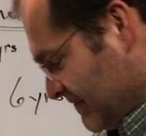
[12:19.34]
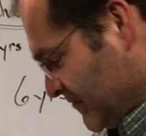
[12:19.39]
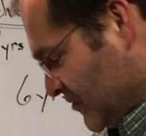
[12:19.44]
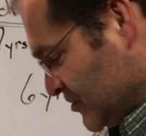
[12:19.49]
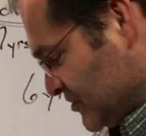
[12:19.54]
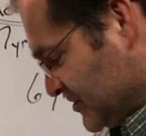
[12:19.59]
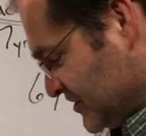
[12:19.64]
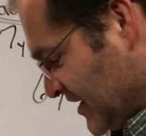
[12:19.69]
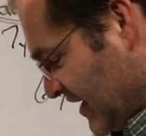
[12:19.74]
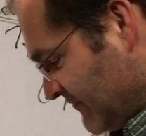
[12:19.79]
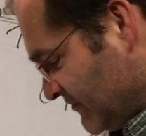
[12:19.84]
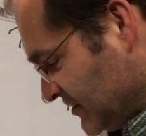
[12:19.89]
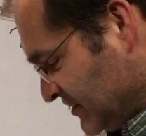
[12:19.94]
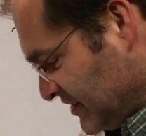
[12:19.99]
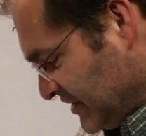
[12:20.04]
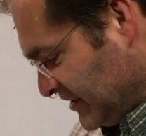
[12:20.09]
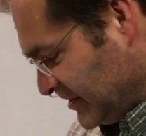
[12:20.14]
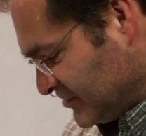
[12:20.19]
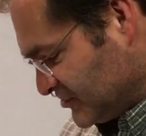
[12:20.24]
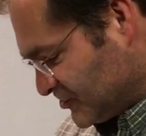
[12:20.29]
Verse
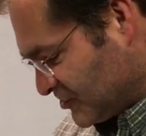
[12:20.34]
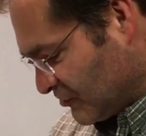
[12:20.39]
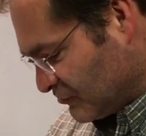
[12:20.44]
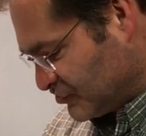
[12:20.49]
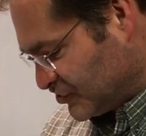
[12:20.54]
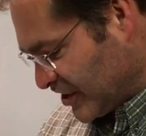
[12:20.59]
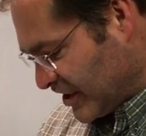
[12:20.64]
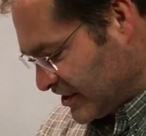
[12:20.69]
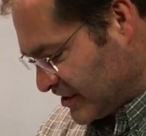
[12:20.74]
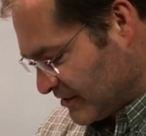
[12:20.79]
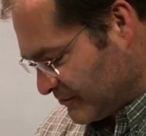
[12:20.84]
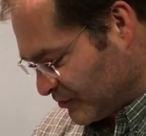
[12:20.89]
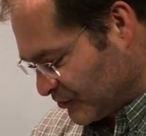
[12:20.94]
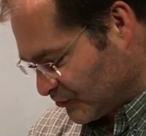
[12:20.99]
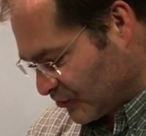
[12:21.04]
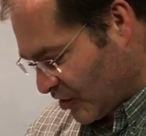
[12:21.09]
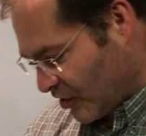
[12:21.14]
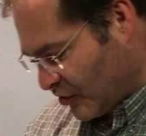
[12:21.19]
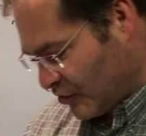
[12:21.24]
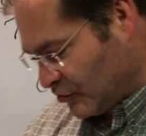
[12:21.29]
17, so Jacob
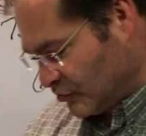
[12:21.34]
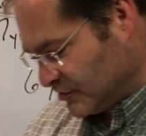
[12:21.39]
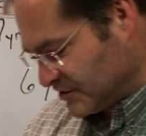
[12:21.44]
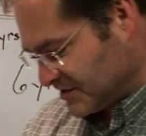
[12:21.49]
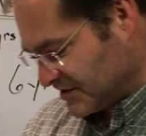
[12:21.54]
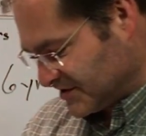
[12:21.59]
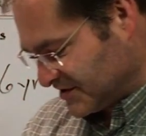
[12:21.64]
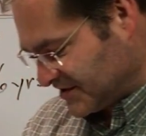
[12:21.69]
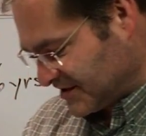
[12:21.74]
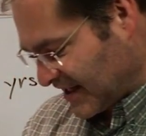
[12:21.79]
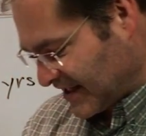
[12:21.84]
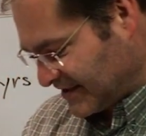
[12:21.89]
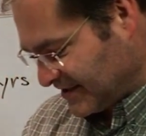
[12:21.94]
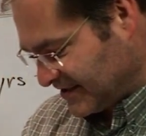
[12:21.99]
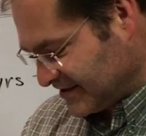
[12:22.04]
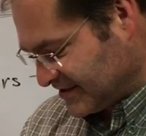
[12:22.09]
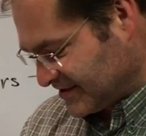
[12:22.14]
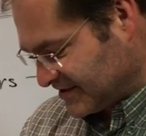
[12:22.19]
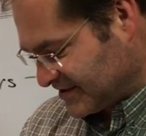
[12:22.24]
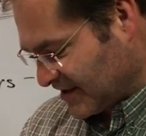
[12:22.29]
arose and set
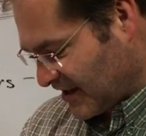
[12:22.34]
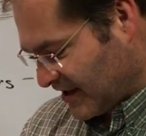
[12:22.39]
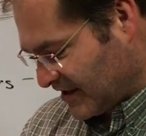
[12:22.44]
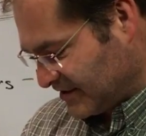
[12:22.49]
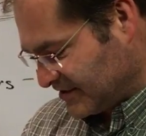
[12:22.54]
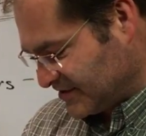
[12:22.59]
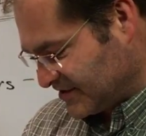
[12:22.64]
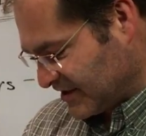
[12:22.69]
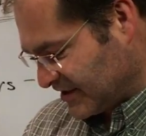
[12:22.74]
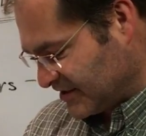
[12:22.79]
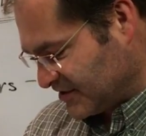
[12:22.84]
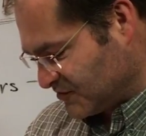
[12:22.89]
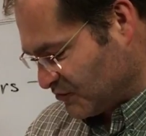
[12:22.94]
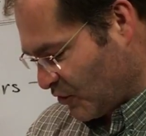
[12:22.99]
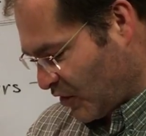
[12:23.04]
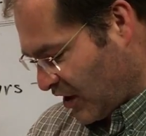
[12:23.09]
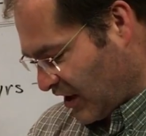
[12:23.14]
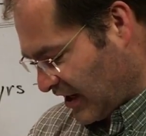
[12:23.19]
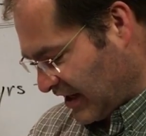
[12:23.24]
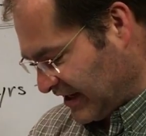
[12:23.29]
his sons and his
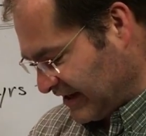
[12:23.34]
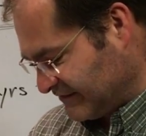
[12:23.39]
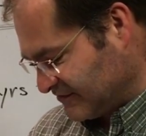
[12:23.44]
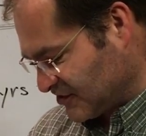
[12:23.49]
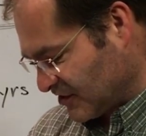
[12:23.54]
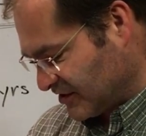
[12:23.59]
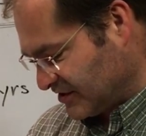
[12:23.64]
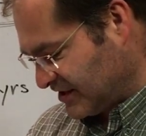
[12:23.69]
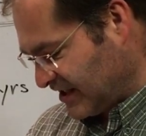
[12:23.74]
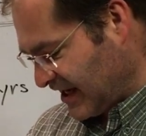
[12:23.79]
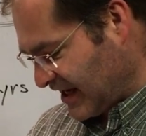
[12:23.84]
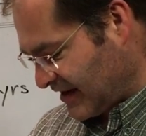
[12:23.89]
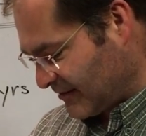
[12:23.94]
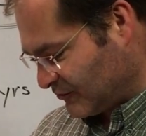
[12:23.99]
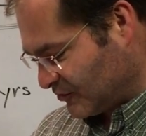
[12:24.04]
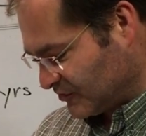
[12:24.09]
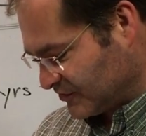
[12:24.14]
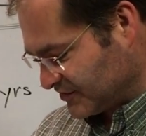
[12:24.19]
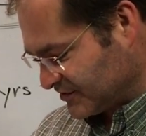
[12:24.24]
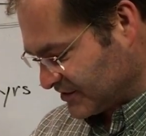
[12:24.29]
wives on
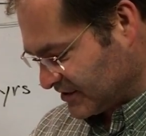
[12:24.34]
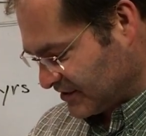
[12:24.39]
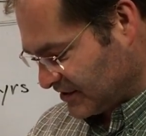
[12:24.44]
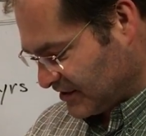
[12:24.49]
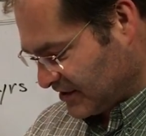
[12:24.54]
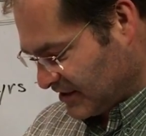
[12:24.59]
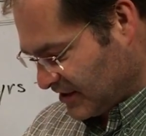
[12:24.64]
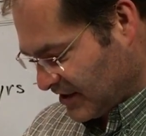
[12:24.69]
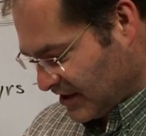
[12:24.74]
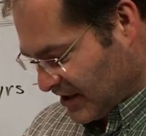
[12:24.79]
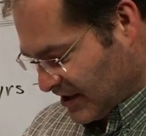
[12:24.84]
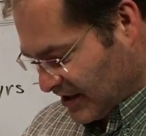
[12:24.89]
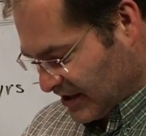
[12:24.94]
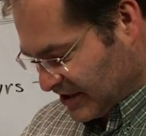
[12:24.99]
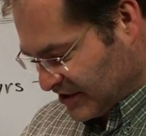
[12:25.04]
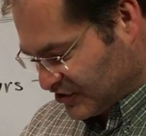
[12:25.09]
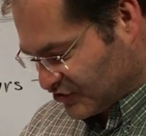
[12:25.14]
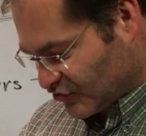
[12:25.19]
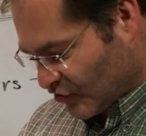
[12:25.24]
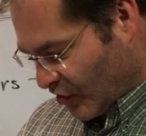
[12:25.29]
camels.
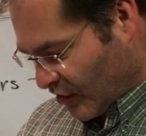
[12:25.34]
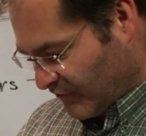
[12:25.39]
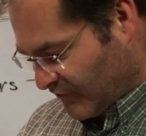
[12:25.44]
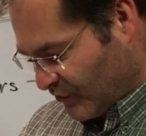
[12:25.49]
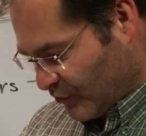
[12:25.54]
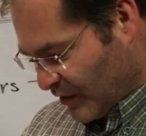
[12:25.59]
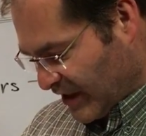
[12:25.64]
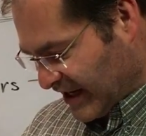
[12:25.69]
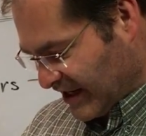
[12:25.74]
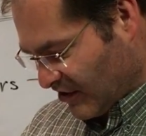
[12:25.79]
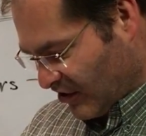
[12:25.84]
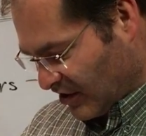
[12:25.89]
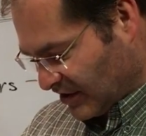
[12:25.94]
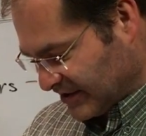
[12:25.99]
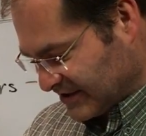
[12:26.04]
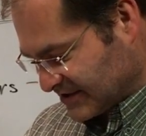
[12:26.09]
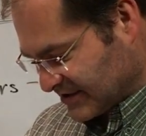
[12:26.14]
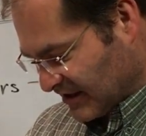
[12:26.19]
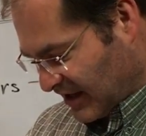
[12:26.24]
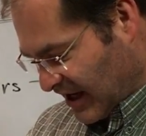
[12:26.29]
He drove away all
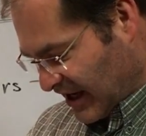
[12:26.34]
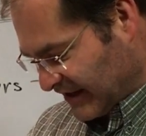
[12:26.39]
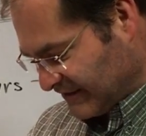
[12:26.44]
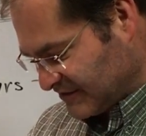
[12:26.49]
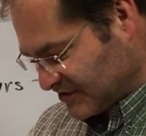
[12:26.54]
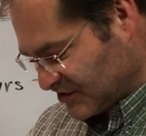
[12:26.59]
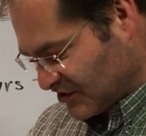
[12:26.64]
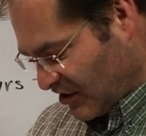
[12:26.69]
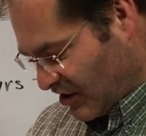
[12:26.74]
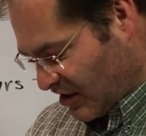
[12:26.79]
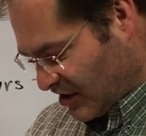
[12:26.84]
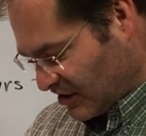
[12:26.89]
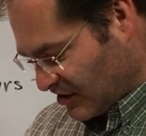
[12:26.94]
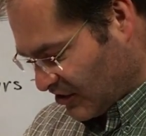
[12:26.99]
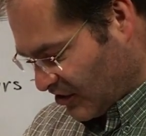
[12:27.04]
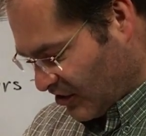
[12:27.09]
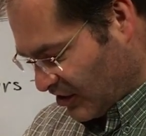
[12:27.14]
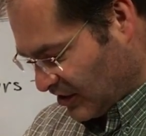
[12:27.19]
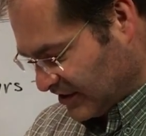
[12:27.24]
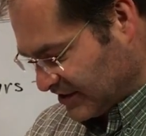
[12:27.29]
his livestock,
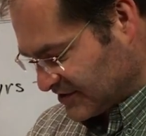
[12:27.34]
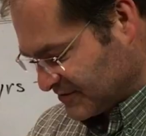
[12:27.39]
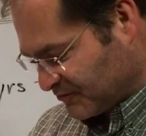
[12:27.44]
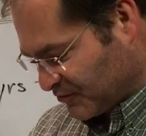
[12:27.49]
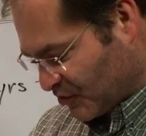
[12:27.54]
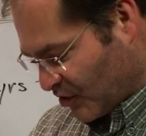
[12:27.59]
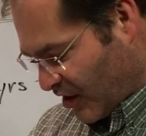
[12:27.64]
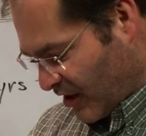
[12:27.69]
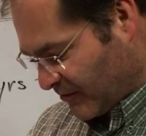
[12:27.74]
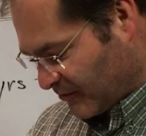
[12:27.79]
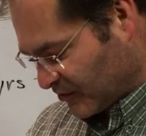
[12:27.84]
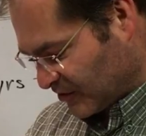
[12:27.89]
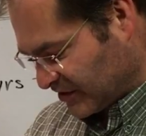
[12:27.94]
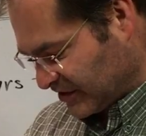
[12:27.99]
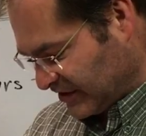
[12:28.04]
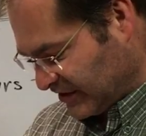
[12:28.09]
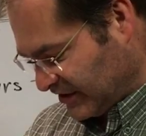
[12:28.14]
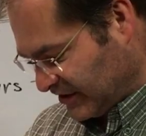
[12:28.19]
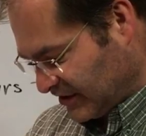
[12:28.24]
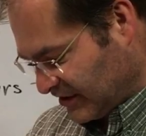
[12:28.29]
all his
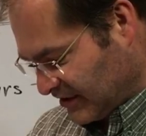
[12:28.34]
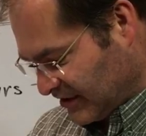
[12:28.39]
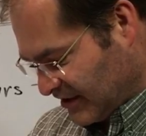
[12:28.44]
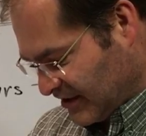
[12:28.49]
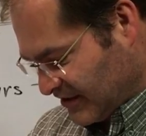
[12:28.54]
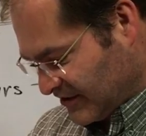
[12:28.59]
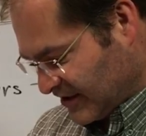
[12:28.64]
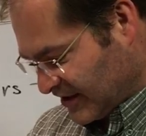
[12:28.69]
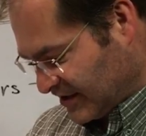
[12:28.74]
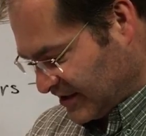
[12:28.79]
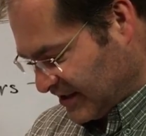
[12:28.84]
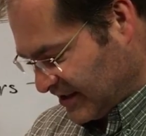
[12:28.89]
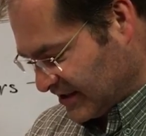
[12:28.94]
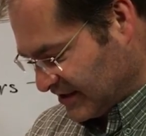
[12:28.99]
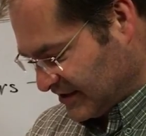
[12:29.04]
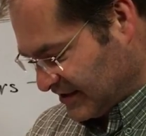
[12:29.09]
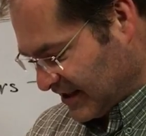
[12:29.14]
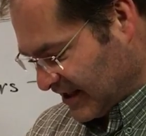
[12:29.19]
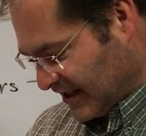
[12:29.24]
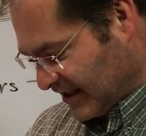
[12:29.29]
property that he
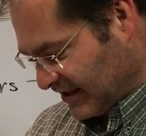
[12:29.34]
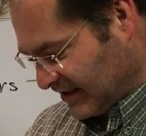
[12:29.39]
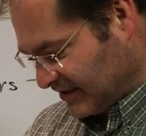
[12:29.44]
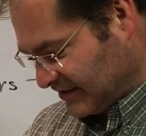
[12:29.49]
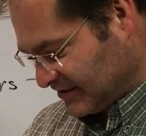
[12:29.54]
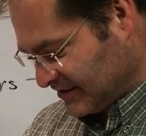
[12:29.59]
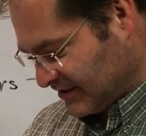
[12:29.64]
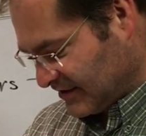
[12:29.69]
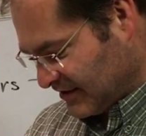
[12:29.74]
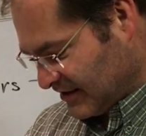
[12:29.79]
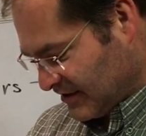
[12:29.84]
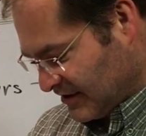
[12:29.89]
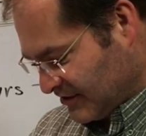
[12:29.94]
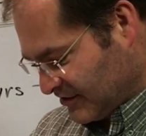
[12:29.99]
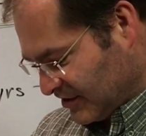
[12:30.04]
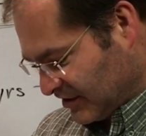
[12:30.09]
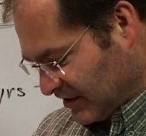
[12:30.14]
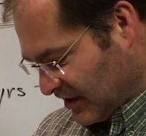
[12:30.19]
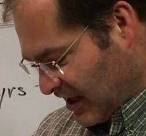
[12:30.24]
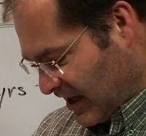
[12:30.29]
had gained,
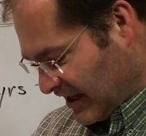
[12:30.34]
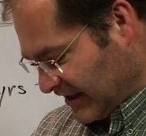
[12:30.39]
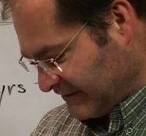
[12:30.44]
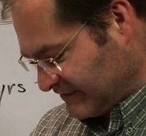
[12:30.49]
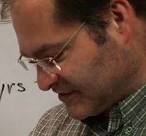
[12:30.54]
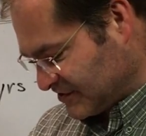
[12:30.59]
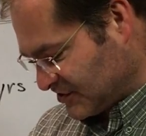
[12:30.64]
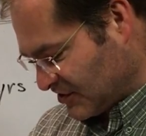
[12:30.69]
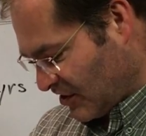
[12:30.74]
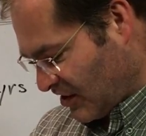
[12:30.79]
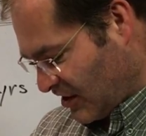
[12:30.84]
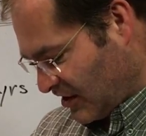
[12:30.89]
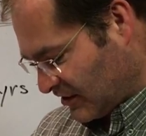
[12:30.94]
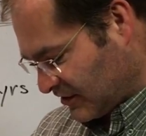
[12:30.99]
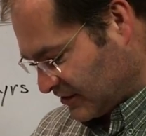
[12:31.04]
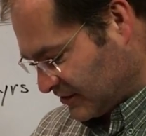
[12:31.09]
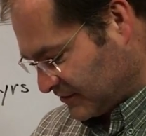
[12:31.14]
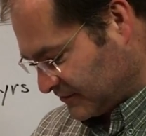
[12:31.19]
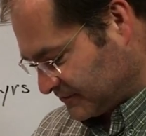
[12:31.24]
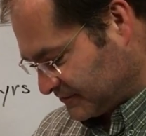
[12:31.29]
the
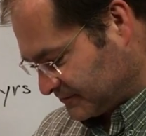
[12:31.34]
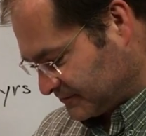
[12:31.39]
livestock